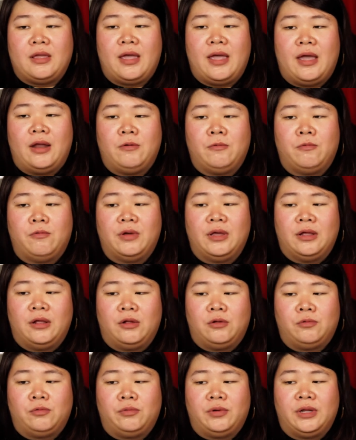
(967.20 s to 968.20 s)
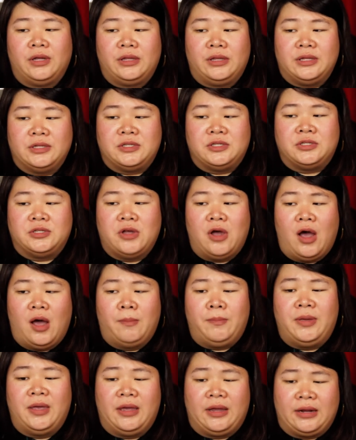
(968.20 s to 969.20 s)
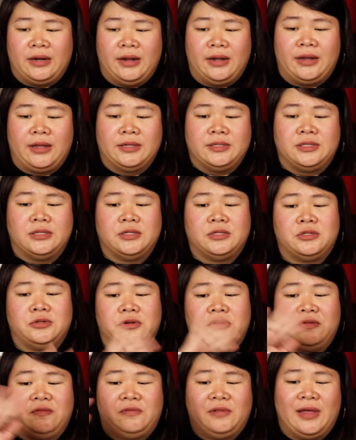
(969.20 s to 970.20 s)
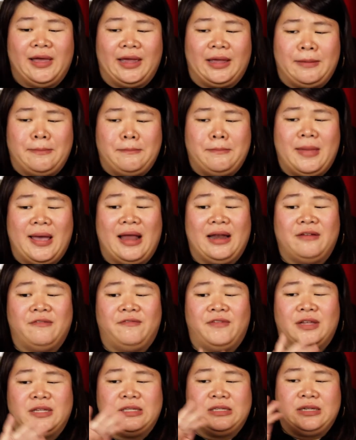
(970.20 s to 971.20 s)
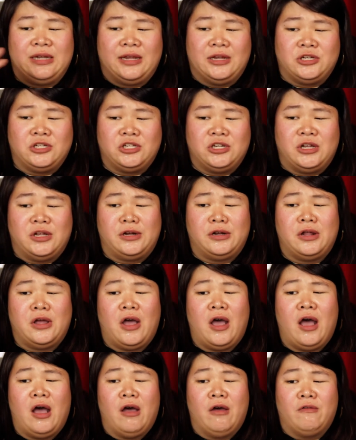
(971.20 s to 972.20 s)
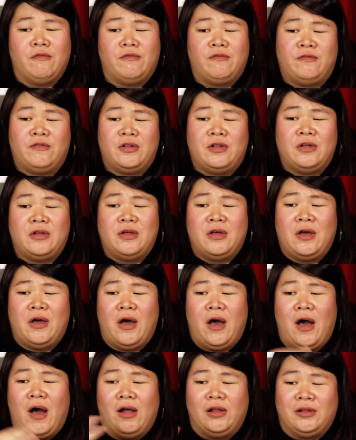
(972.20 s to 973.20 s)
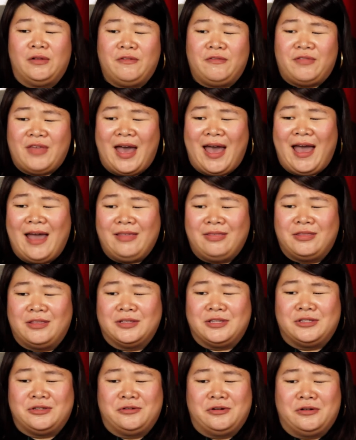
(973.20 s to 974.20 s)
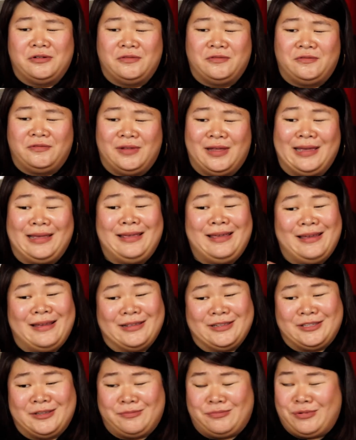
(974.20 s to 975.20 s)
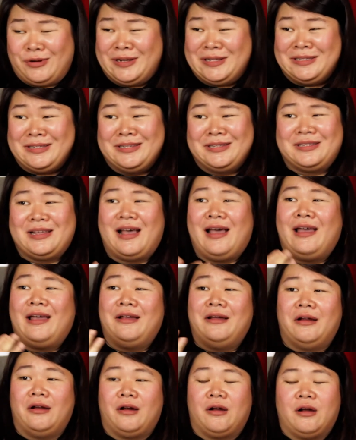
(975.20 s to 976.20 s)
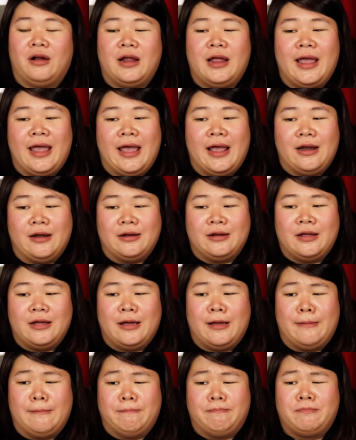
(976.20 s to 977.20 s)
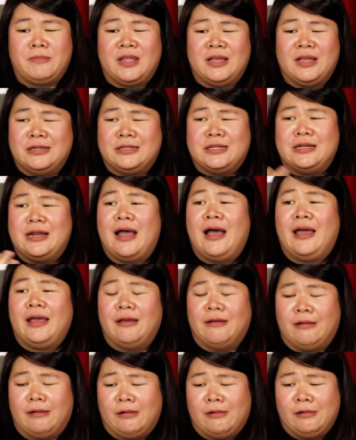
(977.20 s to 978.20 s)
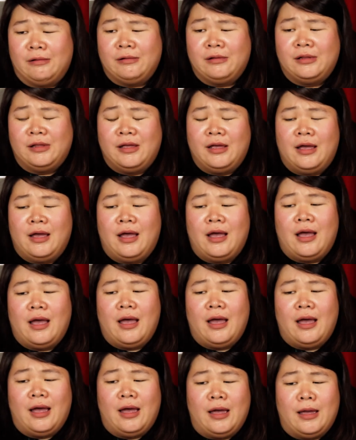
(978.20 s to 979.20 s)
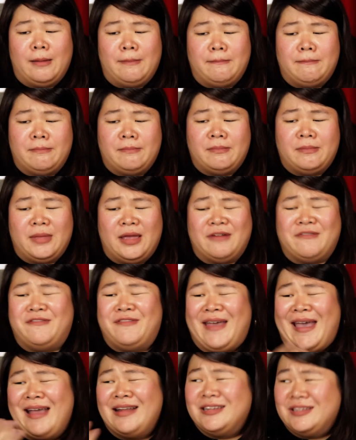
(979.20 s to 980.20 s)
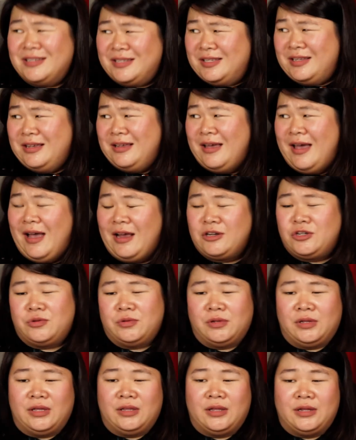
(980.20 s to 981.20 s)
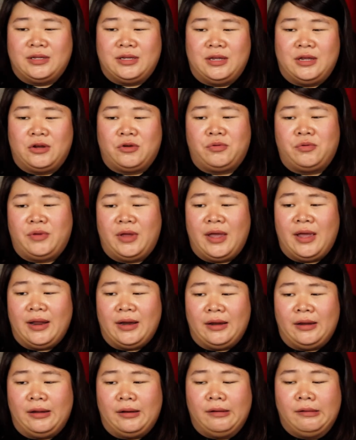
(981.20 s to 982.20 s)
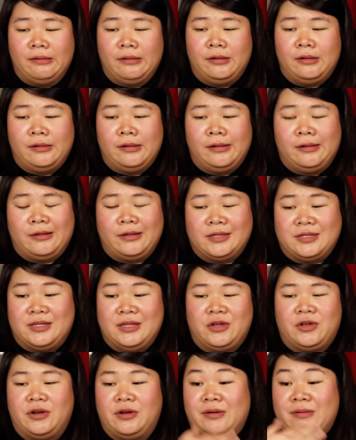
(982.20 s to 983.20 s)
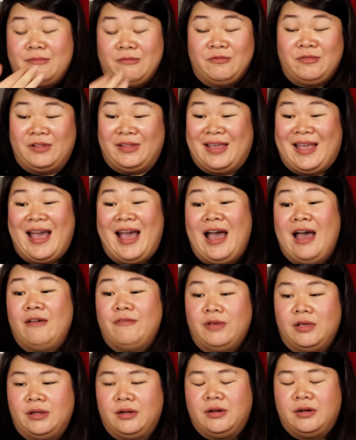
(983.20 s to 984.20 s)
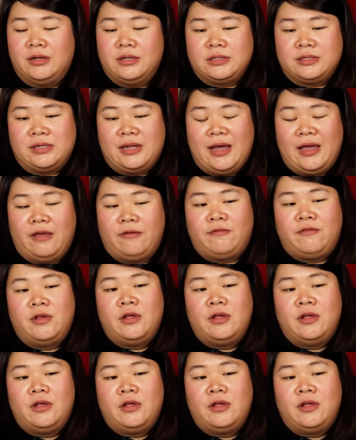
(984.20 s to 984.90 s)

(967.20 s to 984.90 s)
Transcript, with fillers: and Will really saw Picnic as this sort of like manifestation of all of that mm -hmm. this sort of like, yeah, suppressed desire mm-hmm. and um, denial mm. um, and fantasy, mm-hmm. actually, that he created because he couldn't really have it in his life.